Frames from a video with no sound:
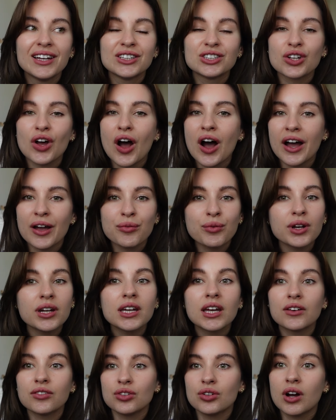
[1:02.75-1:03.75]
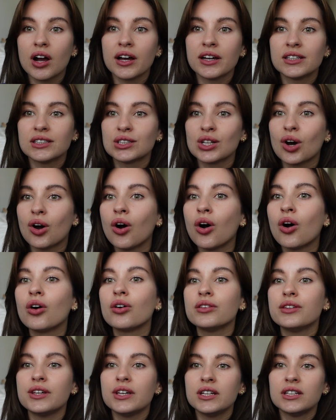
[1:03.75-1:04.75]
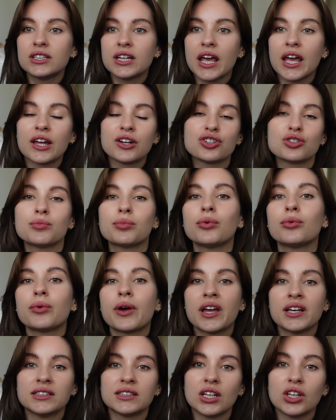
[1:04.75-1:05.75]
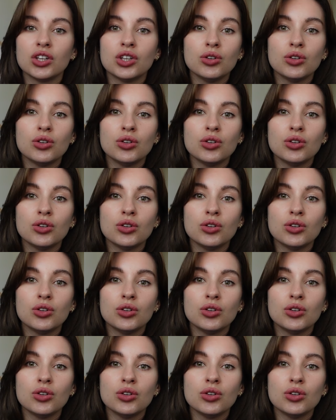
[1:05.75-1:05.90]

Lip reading: So I want to give you guys all the tangible ways that